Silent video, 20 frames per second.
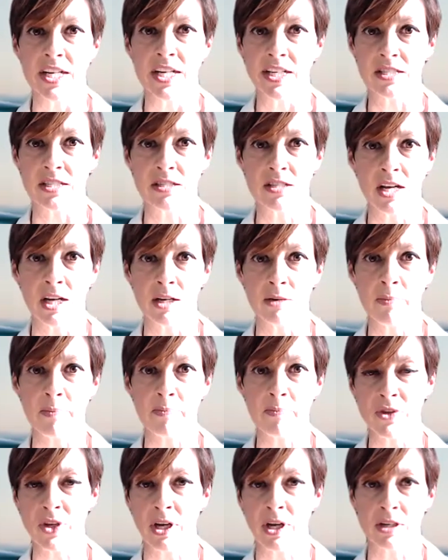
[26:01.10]

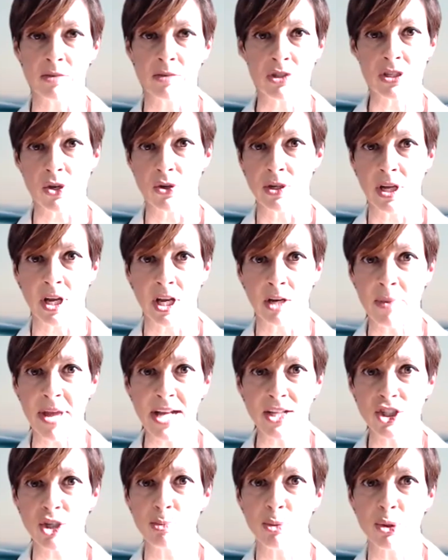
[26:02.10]

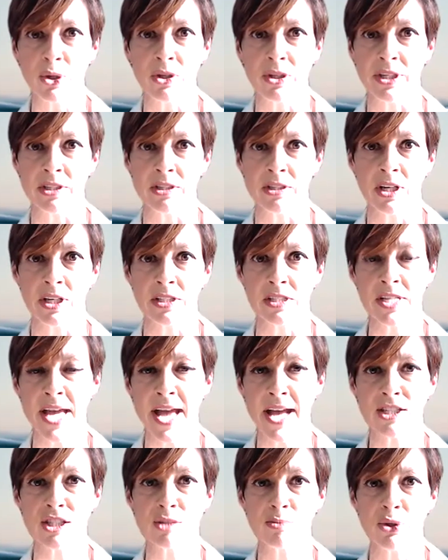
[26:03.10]
non-matchable and
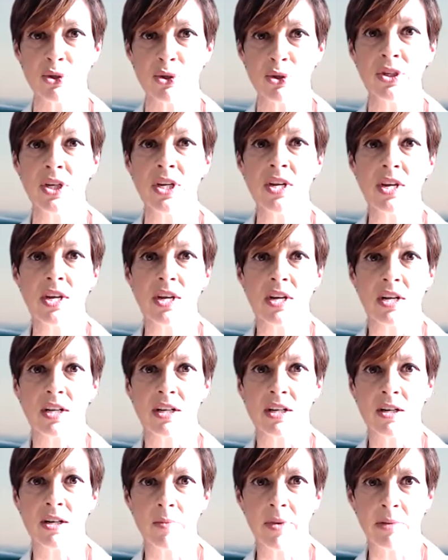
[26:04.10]
untaxable,
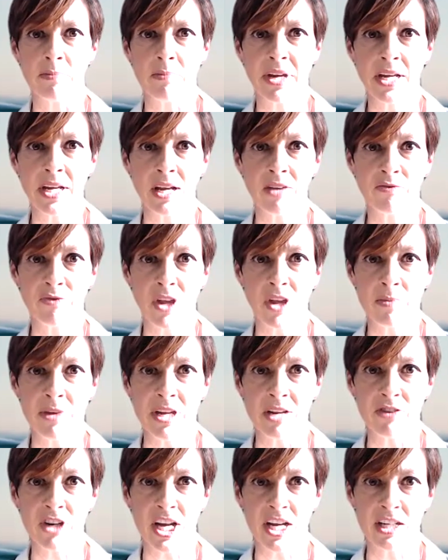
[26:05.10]
and they may have
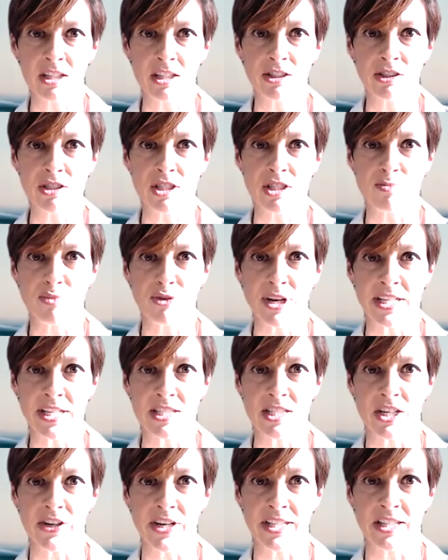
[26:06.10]
gotten a little surprised
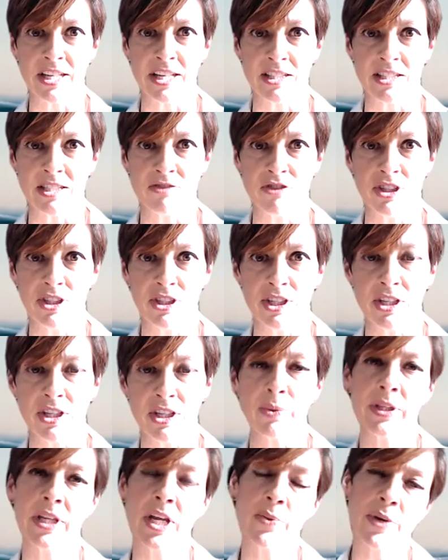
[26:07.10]
there at the end of the year when
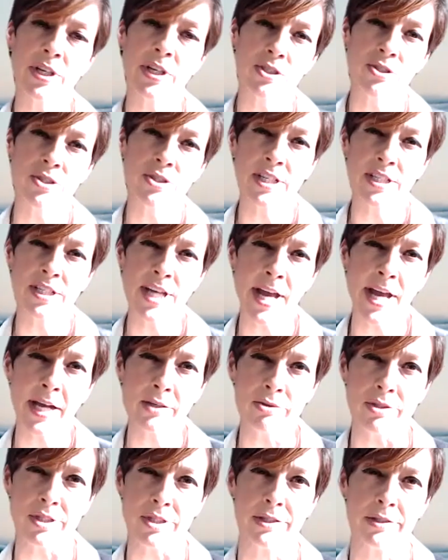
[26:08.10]
they went to do their tax
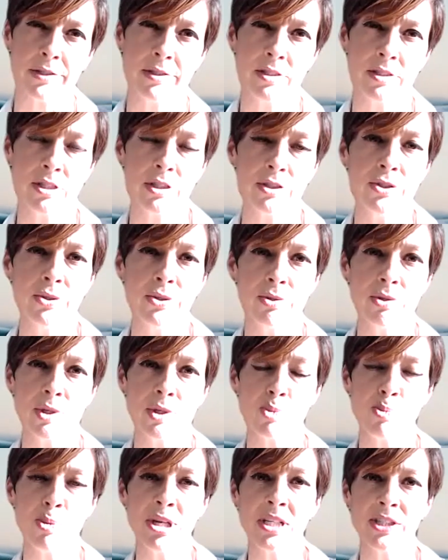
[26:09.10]
returns. Can you
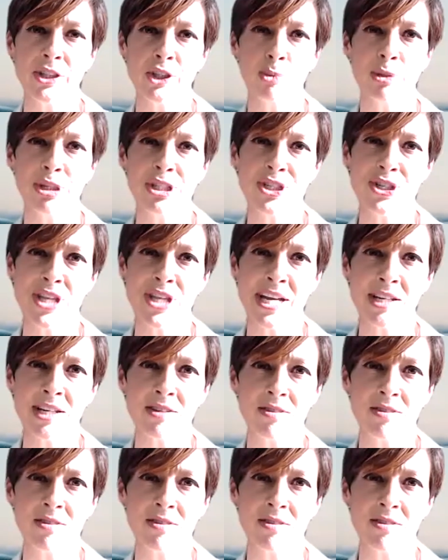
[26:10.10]
speak a little bit to that?